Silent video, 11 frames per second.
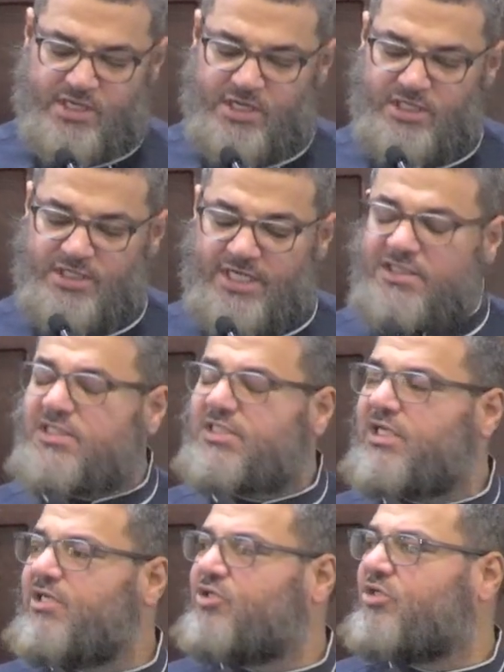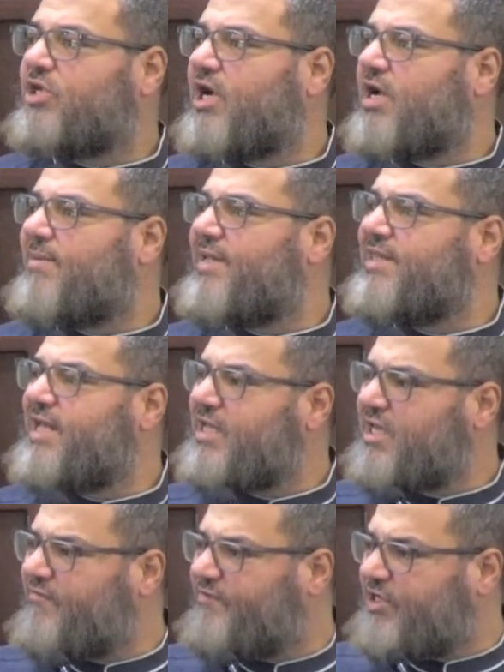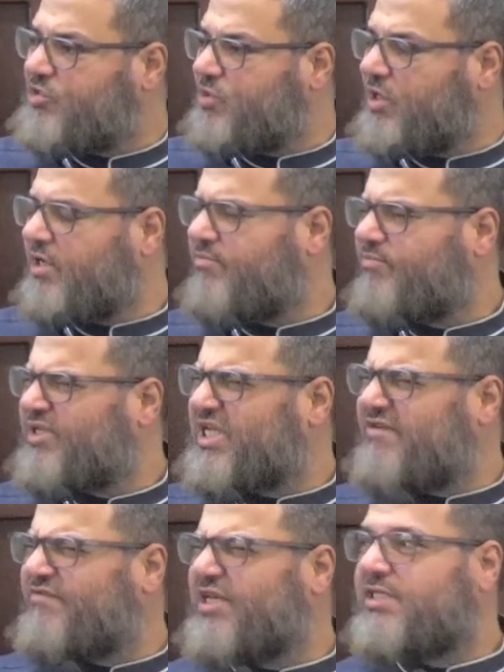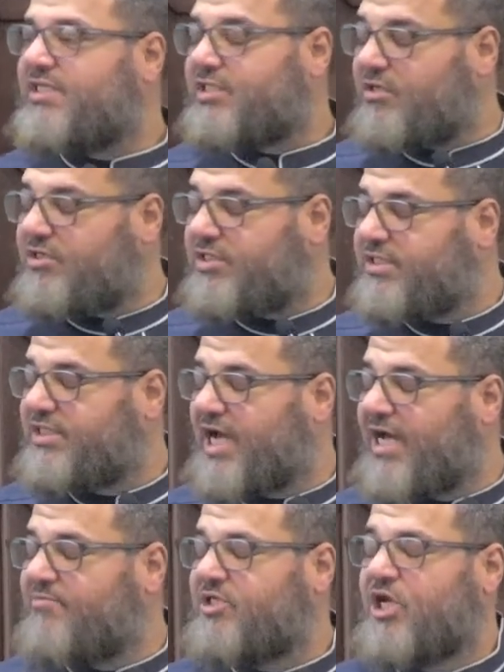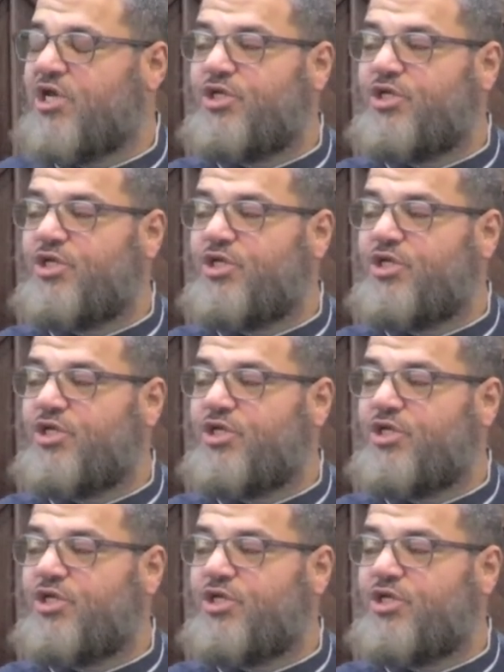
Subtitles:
Not necessarily to talk about the individual, but even in certain times,